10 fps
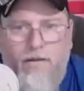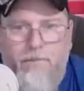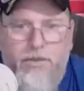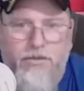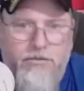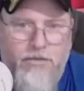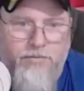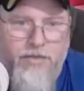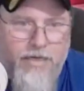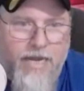put
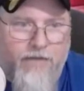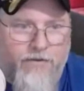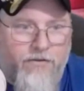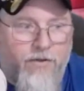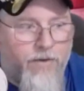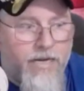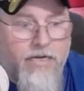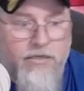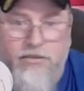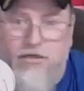something down there that we can
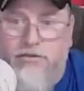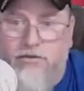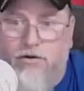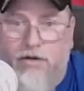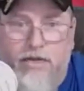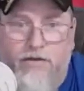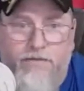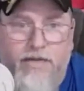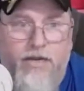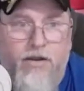discuss on a later
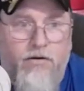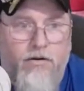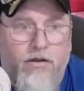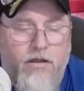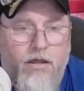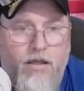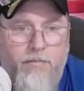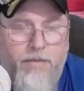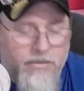video. Because